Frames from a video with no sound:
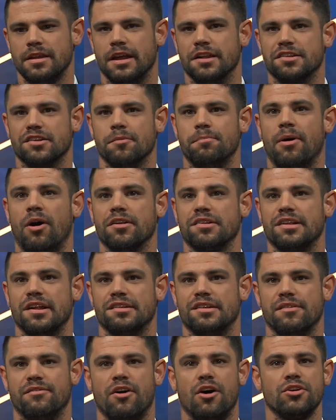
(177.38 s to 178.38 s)
And so Paul
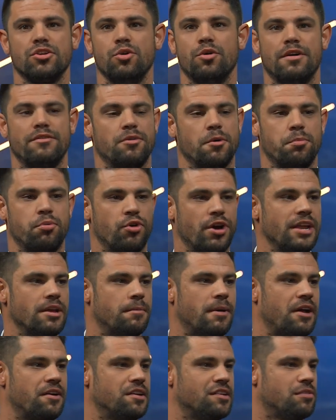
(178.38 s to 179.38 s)
says, if all you ever pray
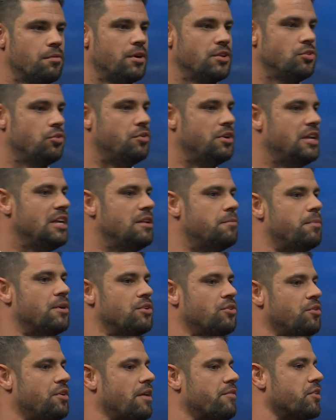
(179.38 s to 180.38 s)
about is what you need,
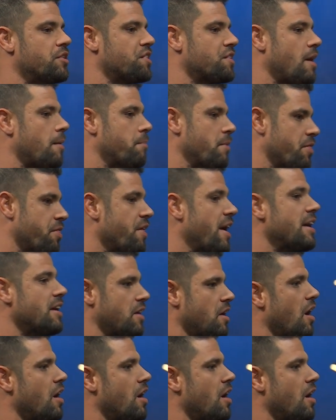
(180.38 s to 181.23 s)
but you never stop and thank